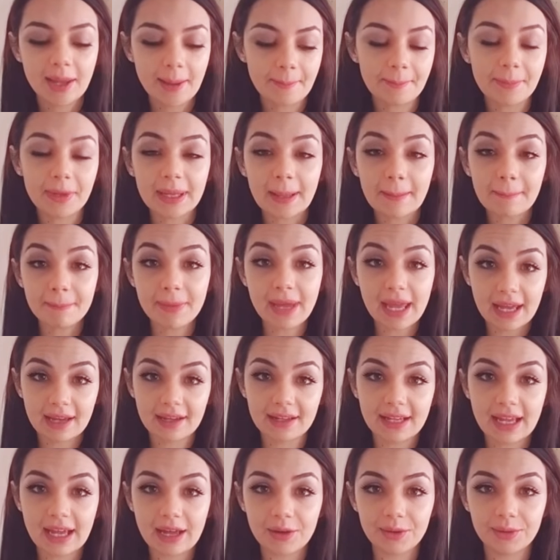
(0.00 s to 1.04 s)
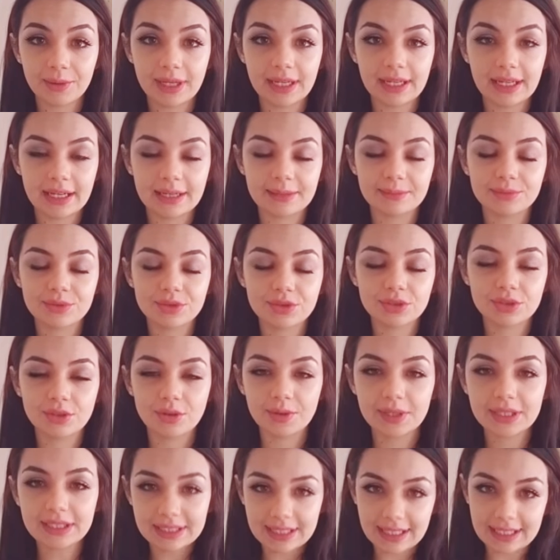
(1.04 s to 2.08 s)
But I'm back now and I am so
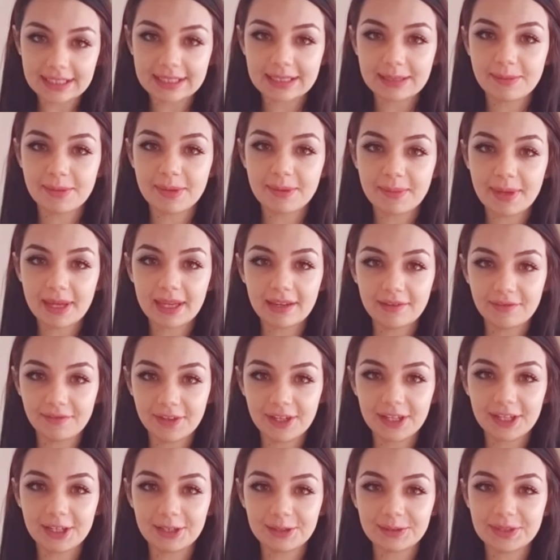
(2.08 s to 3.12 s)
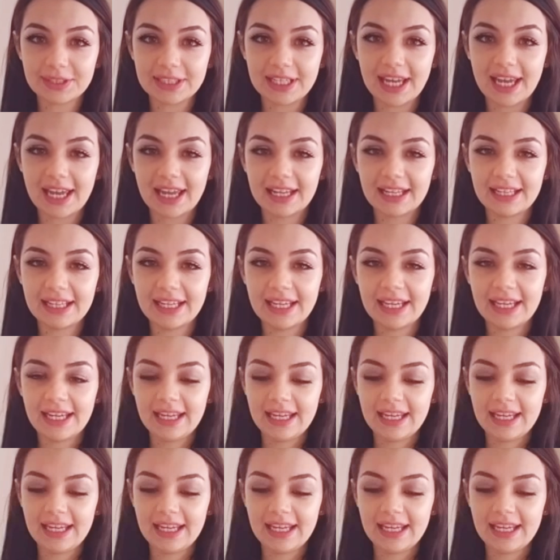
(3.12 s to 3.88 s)
excited to be making videos again.